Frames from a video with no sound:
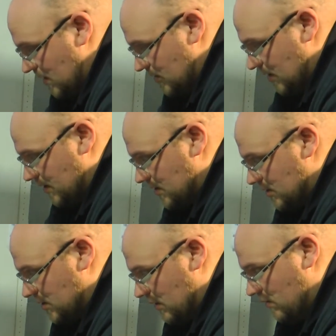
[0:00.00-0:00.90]
Just
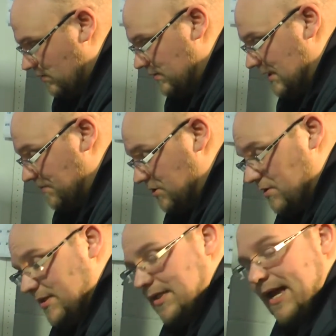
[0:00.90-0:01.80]
to
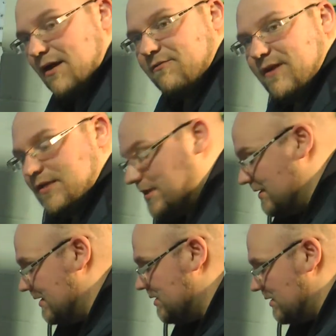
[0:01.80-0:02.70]
demonstrate the out of phase
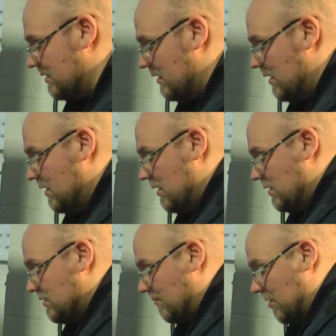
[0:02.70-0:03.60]
condition.
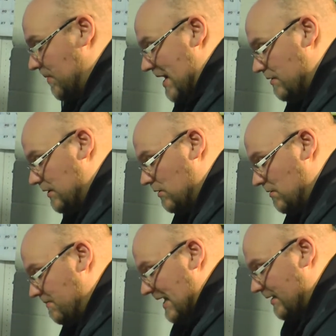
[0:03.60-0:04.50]
So I'm going to power the
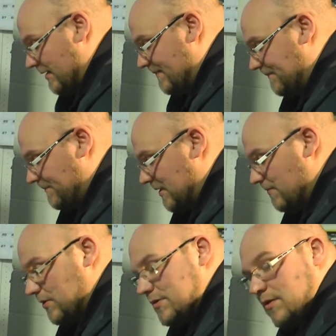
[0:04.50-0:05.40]
unit back up. I'm
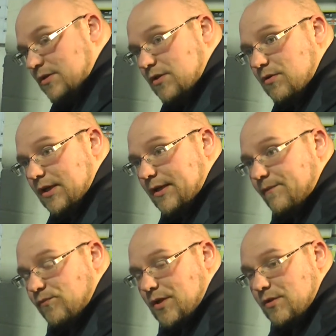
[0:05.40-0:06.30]
going to start the unit.
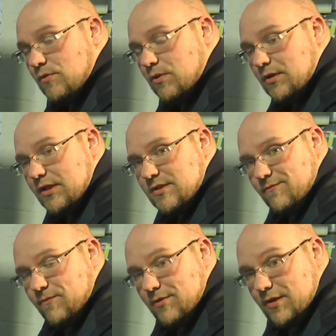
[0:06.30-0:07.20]
Then you want to listen
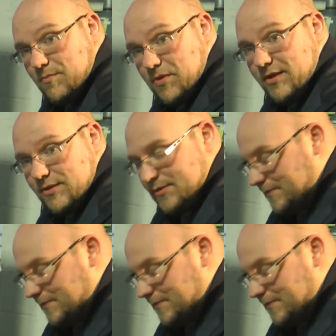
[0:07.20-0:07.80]
for the compressor.